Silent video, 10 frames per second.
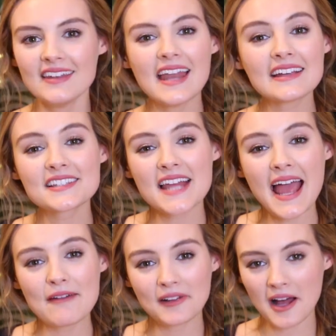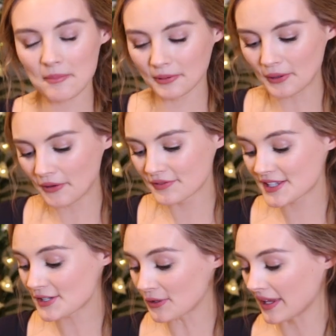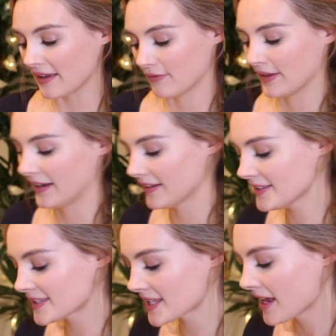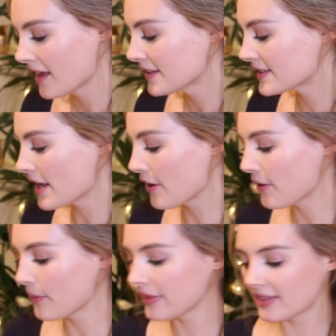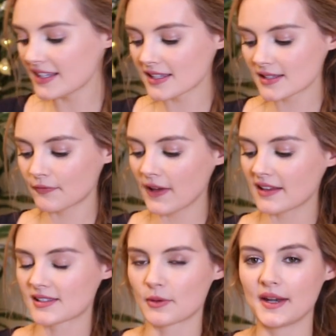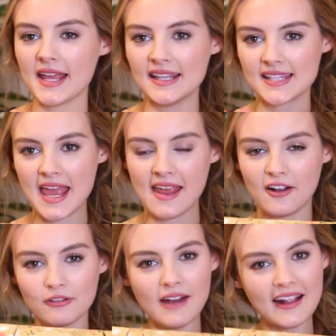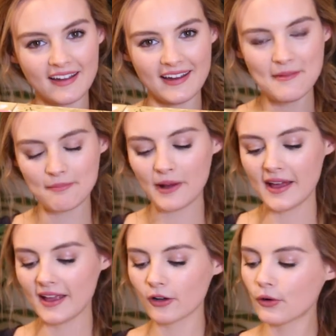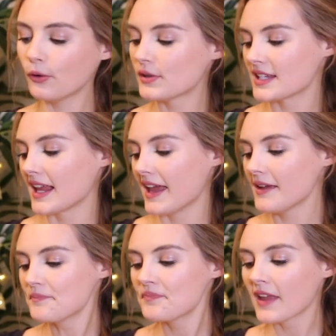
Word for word: Next I have a couple of stocking fillers. So this first one is a cracker by Caudalie.